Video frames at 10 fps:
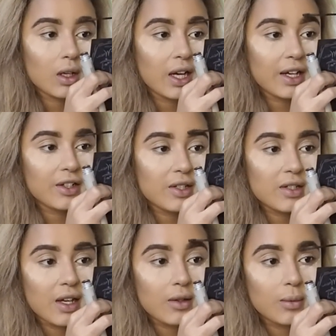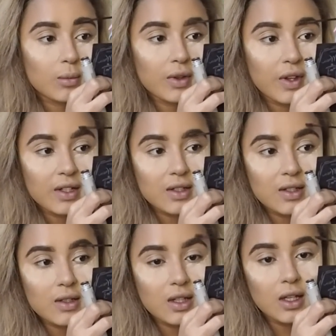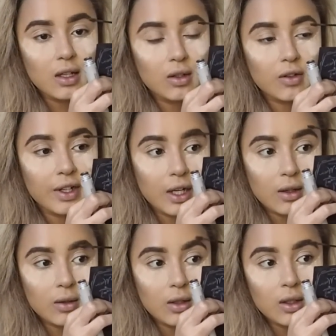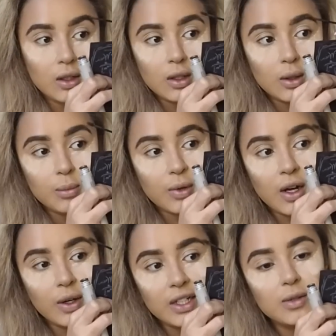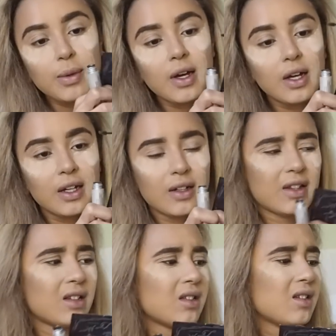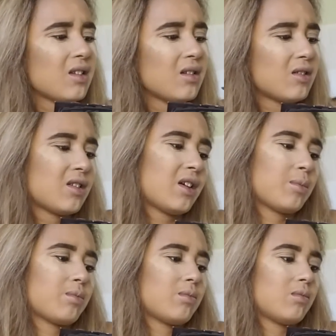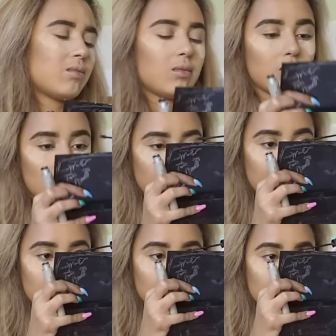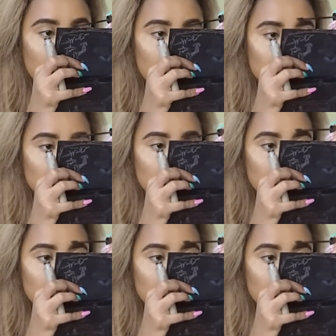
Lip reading: And I just set them with this. This is the L'Oreal Brow Expert, and I think this is in just like medium dark.